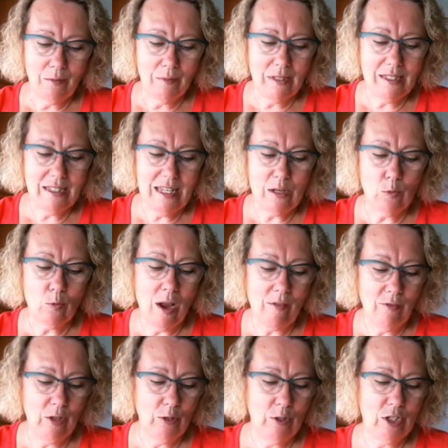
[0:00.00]
seek
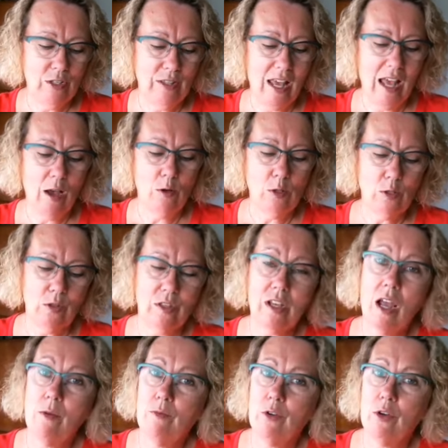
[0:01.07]
refuge in the house with the
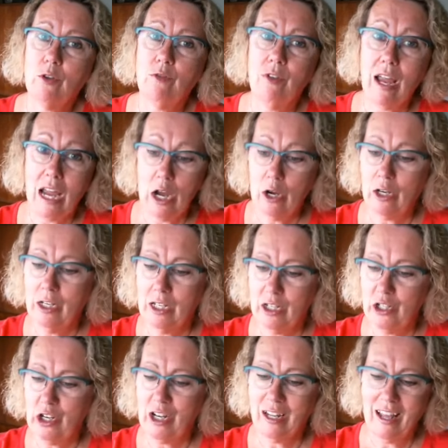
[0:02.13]
comfort of air
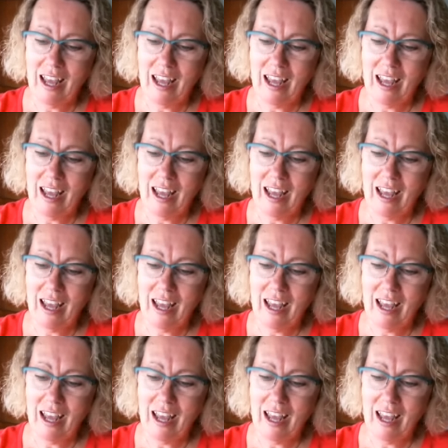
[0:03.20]
conditioning.